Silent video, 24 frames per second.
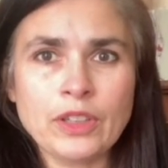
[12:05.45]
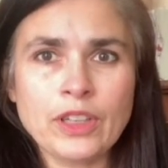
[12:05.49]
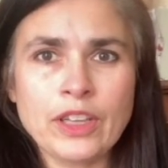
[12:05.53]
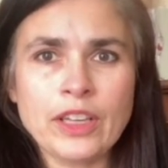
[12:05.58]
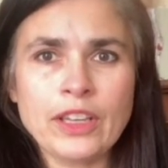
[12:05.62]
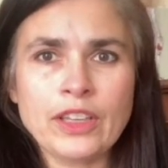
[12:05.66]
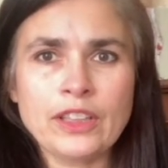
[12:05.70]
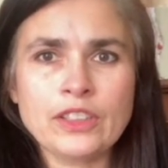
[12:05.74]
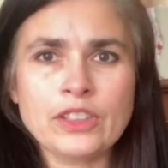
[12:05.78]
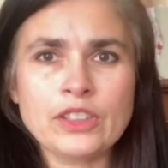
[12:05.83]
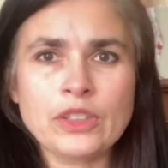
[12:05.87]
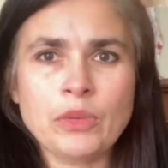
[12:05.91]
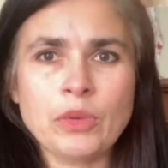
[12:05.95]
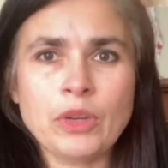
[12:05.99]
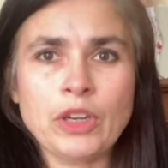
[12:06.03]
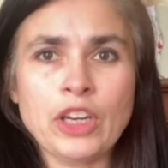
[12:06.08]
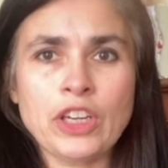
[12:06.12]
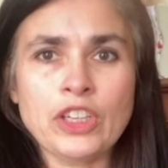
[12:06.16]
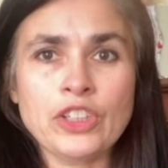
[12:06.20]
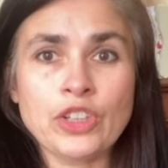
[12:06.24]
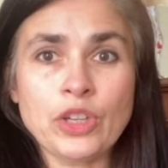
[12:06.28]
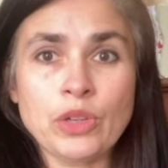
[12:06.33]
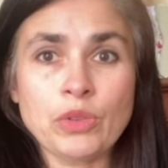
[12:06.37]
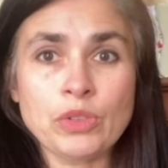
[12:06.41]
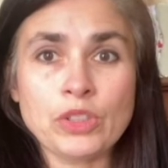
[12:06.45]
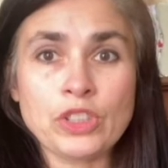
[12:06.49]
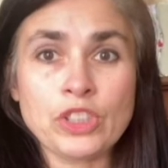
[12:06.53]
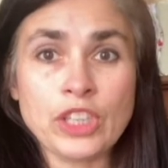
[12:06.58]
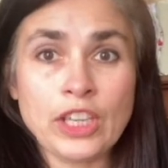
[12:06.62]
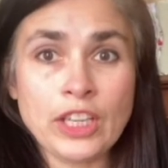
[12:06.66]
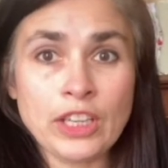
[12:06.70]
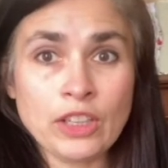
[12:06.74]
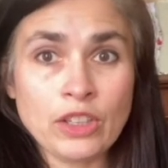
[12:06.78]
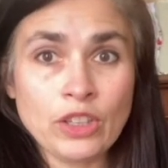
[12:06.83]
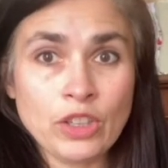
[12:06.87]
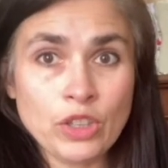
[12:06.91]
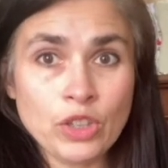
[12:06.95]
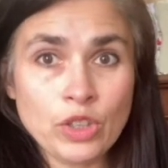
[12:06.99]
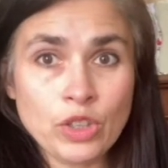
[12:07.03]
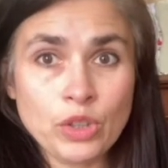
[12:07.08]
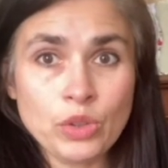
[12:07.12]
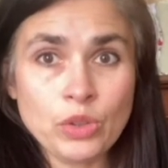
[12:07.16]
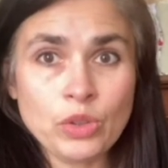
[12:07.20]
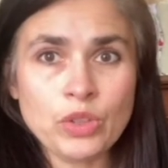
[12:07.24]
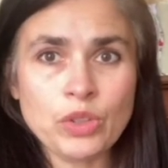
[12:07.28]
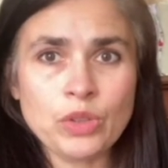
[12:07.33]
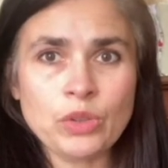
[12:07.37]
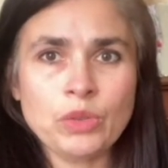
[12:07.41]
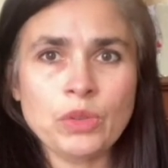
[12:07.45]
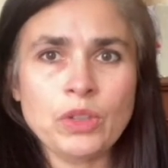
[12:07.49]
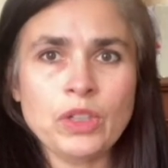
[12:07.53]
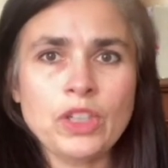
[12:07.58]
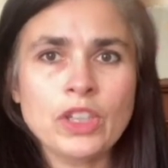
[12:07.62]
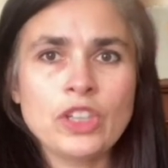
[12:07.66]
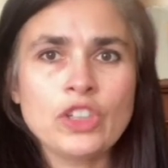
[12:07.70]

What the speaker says: Okay. So when I don't sing, you do.